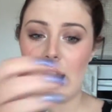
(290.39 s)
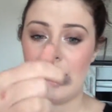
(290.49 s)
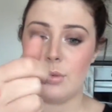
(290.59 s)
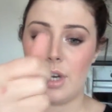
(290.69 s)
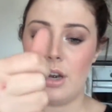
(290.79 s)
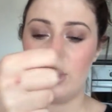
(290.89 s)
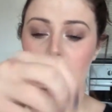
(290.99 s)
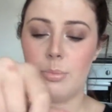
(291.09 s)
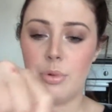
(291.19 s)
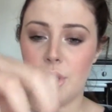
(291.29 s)
And when I looked at
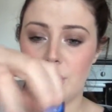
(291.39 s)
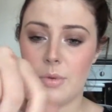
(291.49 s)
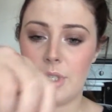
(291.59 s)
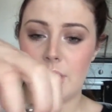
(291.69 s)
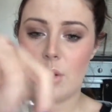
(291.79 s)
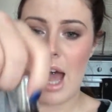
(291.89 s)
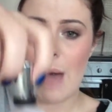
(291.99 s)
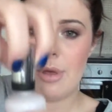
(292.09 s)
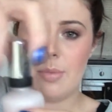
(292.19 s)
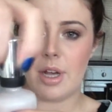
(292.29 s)
the brush, I was so
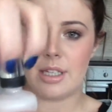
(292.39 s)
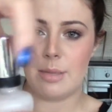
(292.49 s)
happy because